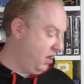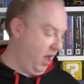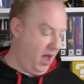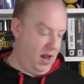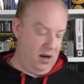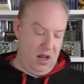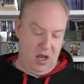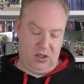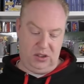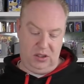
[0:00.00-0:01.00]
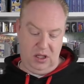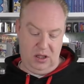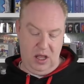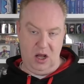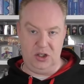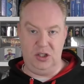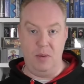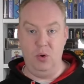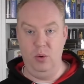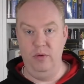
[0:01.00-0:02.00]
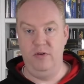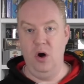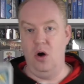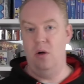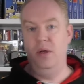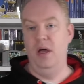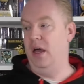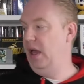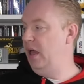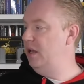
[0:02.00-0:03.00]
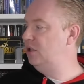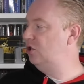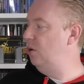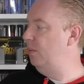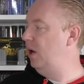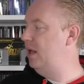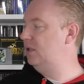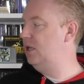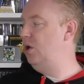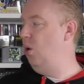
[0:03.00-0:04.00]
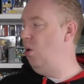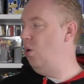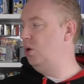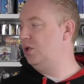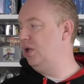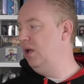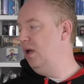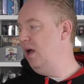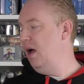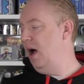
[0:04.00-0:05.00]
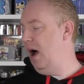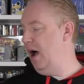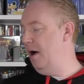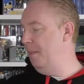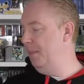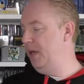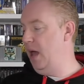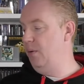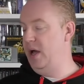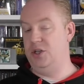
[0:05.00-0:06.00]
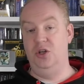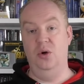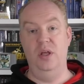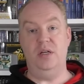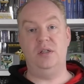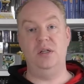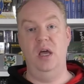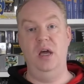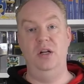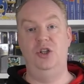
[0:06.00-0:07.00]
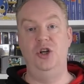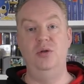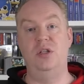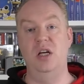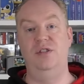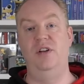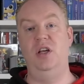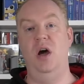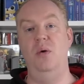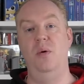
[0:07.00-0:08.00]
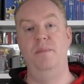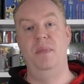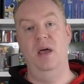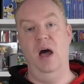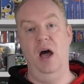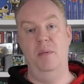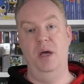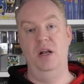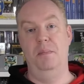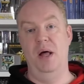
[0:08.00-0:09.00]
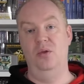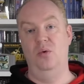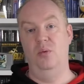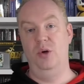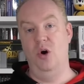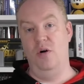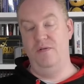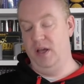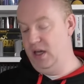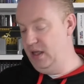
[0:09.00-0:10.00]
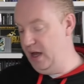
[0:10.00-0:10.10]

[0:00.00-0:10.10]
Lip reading: And last double that we've got is Tom Clancy Hawks. Yeah, we actually got this in Tuesday's video, in the bundle that we got off Nicky